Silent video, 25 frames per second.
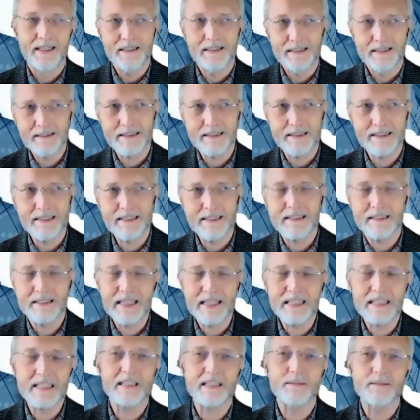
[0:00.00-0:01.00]
Okay,
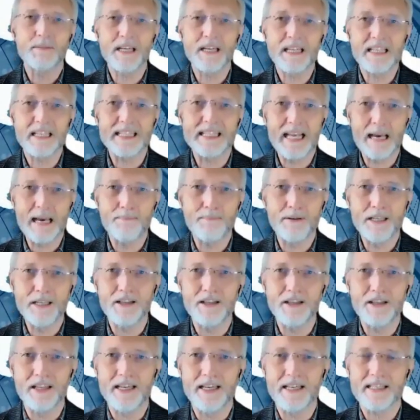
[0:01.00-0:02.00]
that's the big step
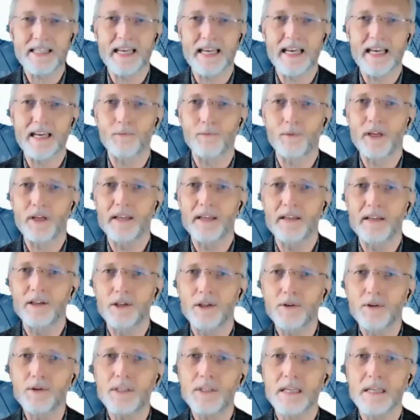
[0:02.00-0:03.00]
into this. And we
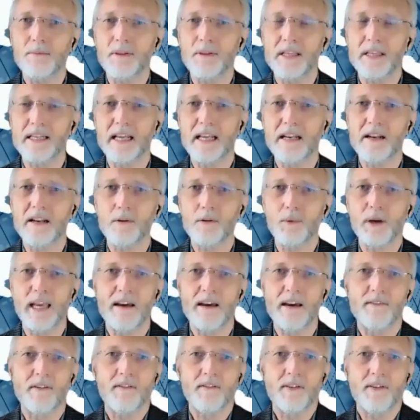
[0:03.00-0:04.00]
use some of the data that we
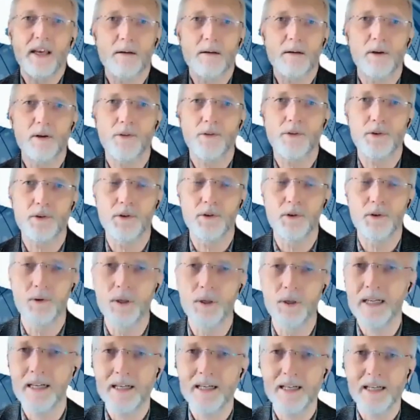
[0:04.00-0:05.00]
have available through
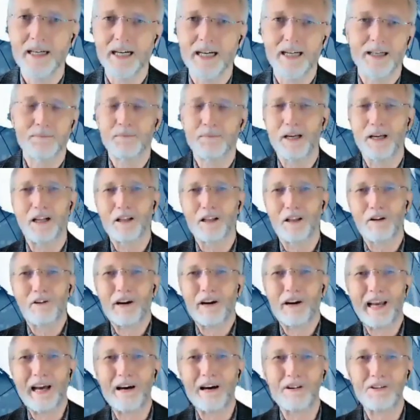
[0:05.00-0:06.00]
Big
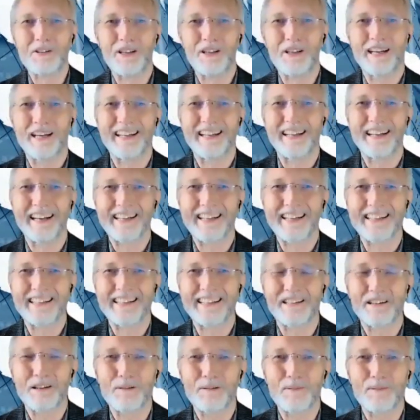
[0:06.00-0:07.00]
Clearinghouse. I like to
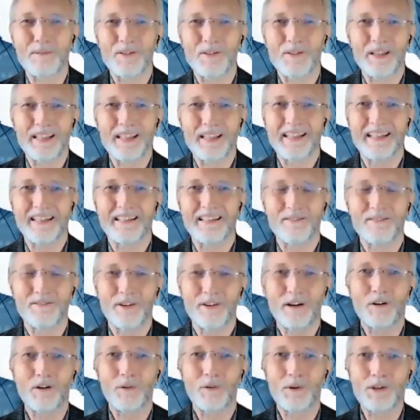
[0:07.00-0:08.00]
talk about the
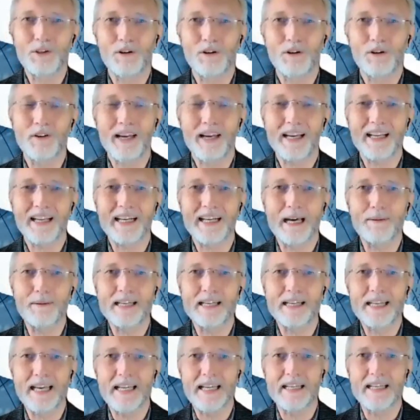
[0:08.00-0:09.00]
Federal Reserve
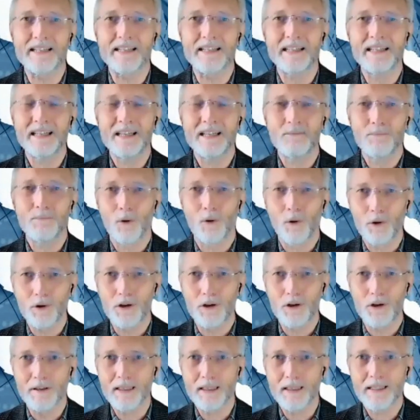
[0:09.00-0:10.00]
Economic Data
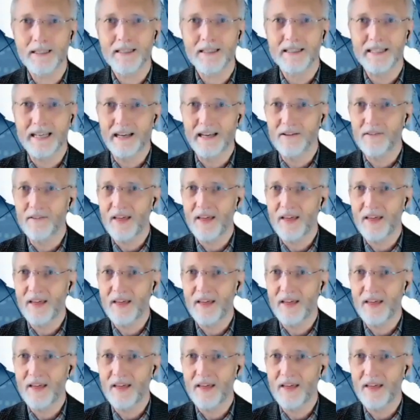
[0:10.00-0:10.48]
Portal. Okay,